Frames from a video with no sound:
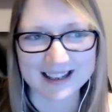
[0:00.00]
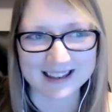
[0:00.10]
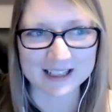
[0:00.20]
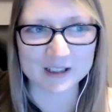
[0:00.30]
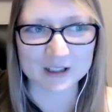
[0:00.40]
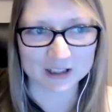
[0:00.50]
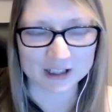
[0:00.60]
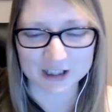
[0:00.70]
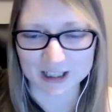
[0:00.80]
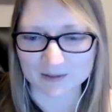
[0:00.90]
things are going to
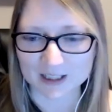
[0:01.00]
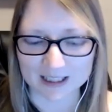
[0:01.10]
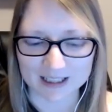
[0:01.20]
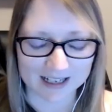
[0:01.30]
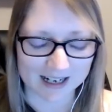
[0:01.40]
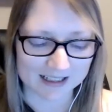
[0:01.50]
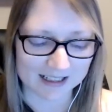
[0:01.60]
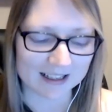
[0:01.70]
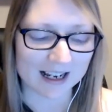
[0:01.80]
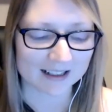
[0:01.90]
shift, and I, I
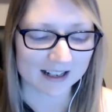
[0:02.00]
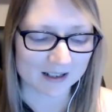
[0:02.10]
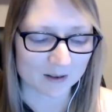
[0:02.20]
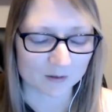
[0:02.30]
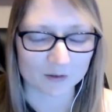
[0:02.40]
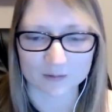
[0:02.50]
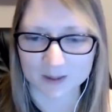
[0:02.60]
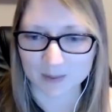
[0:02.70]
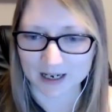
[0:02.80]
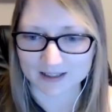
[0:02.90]
need that kind of
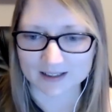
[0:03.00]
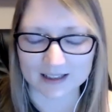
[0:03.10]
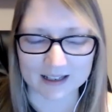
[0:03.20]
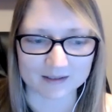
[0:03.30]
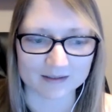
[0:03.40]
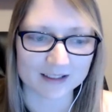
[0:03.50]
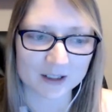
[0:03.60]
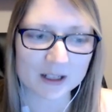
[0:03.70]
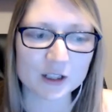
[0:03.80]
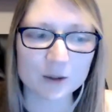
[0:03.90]
space. And
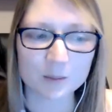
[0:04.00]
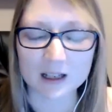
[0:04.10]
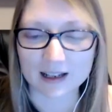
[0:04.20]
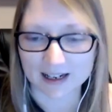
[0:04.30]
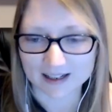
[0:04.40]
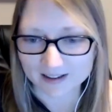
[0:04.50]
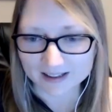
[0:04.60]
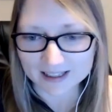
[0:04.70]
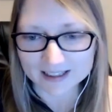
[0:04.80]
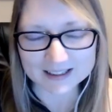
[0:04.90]
so I do plan
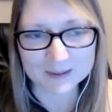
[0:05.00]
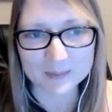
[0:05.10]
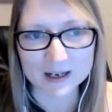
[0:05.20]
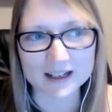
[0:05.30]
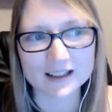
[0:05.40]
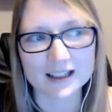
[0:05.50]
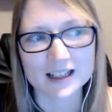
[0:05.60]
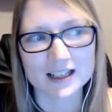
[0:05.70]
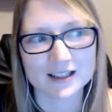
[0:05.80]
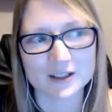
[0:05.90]
things, but
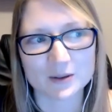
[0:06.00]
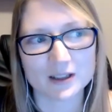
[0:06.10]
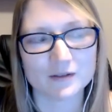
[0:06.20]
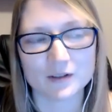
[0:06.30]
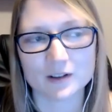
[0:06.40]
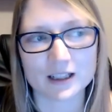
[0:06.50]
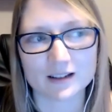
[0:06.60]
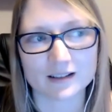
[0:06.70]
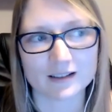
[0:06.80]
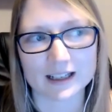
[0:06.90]
doing a full
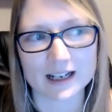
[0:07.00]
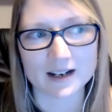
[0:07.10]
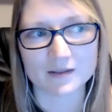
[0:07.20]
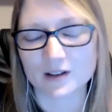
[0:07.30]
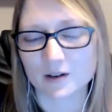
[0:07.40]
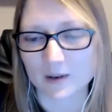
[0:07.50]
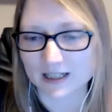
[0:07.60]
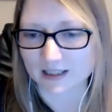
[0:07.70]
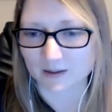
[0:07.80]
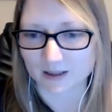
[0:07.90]
year, like, I have no
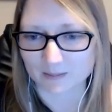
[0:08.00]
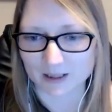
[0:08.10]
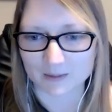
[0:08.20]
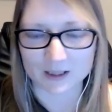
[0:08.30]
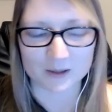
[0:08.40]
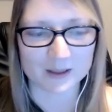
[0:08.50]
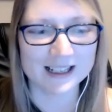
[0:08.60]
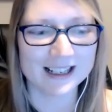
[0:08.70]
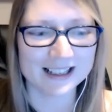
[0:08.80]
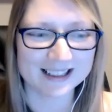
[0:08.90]
idea what I'm going to be
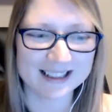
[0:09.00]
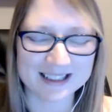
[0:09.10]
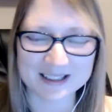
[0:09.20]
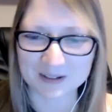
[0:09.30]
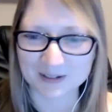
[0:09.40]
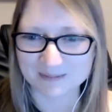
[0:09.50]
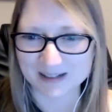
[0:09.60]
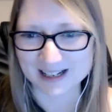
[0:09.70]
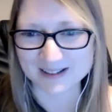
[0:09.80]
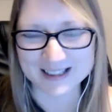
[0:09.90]
doing a year from
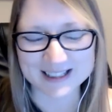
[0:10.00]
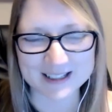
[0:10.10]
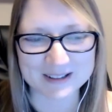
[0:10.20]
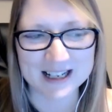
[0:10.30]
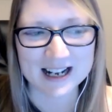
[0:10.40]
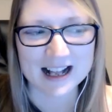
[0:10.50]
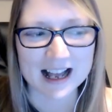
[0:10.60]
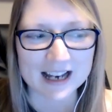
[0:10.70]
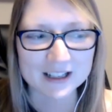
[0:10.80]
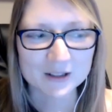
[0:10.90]
now. So
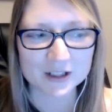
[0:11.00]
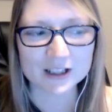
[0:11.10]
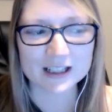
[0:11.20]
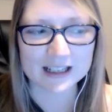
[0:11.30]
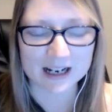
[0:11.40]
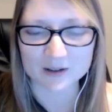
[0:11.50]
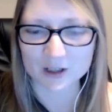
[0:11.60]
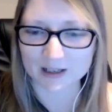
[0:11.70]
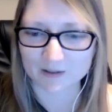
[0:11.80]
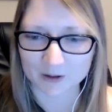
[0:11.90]
I usually now
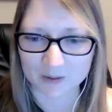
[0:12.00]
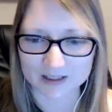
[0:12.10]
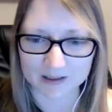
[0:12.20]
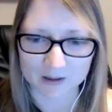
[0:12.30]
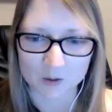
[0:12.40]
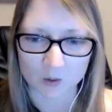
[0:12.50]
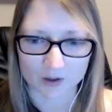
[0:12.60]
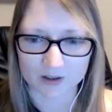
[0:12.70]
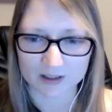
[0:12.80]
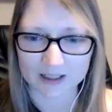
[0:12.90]
try to focus on
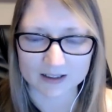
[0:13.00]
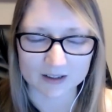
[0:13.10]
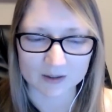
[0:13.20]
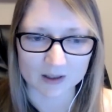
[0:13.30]
quarterly. So